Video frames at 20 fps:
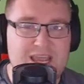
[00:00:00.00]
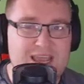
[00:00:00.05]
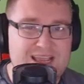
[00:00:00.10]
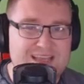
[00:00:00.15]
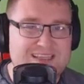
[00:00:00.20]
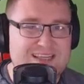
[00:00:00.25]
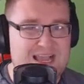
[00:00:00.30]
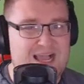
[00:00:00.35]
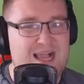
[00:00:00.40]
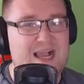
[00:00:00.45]

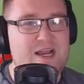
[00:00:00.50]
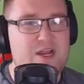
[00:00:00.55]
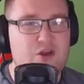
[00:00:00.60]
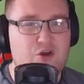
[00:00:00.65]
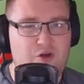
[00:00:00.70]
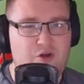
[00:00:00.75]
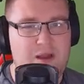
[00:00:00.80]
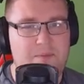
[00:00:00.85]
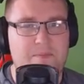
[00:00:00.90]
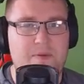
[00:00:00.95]
It's kind of
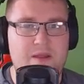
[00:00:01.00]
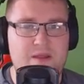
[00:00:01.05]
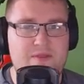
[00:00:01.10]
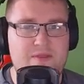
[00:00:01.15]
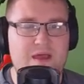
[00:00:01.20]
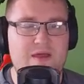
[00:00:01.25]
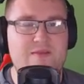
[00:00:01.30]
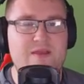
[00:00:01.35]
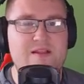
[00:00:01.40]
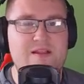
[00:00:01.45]
crappy
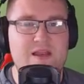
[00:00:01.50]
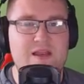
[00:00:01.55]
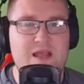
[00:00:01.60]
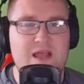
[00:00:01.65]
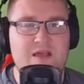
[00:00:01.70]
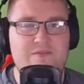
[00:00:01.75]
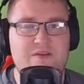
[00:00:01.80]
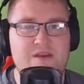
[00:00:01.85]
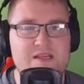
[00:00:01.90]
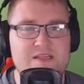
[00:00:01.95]
that they didn't
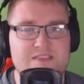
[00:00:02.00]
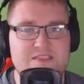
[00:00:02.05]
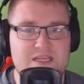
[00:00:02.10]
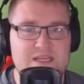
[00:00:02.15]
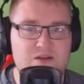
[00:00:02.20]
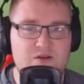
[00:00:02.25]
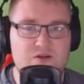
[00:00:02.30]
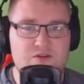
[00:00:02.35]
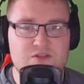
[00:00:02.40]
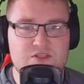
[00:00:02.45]
have any
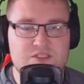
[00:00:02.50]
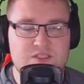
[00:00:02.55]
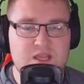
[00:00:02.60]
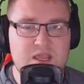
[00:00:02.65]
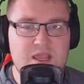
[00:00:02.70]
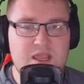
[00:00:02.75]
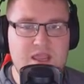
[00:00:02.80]
Xenos